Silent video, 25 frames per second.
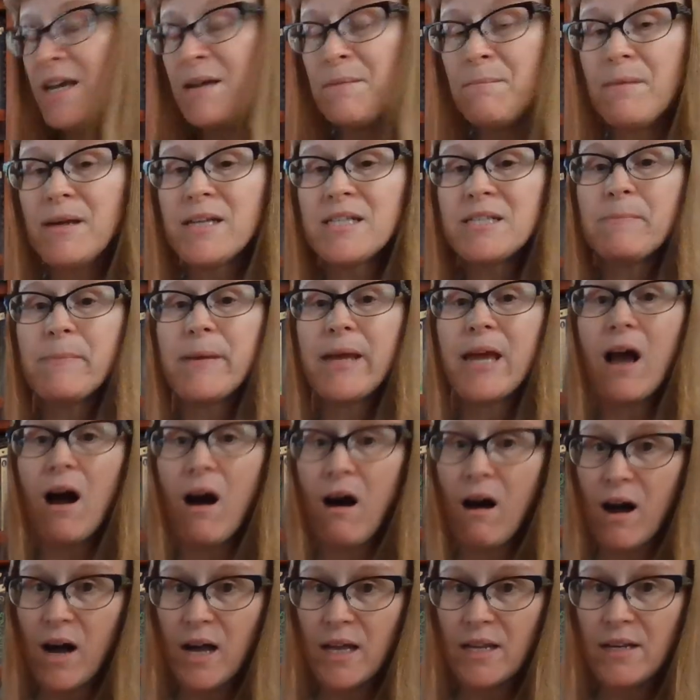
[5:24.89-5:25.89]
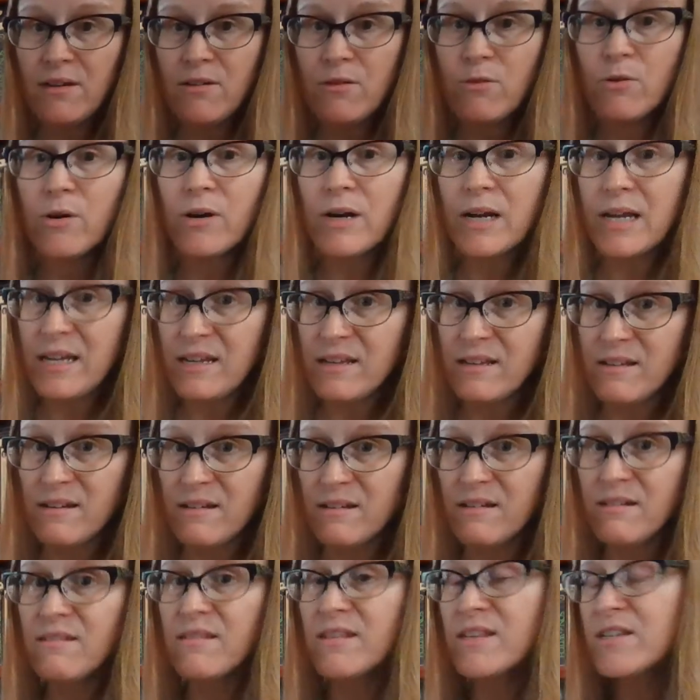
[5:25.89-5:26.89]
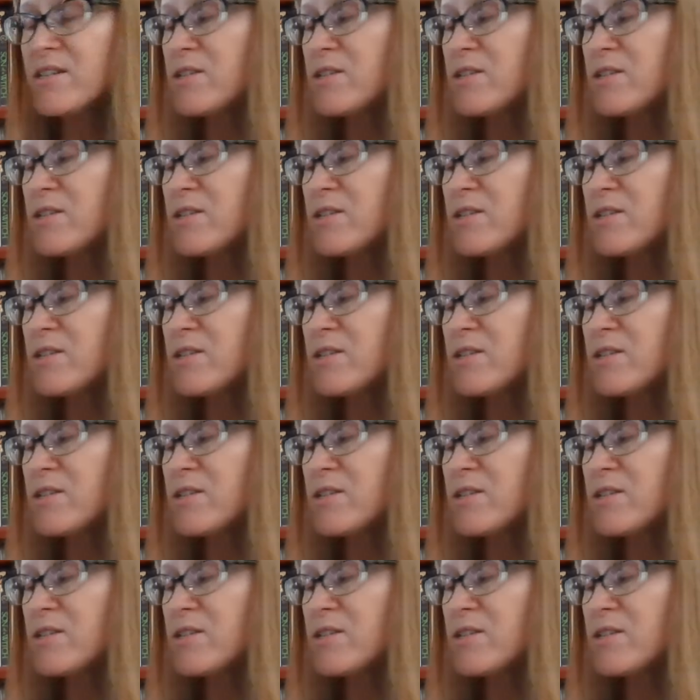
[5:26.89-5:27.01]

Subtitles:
it must be on or in the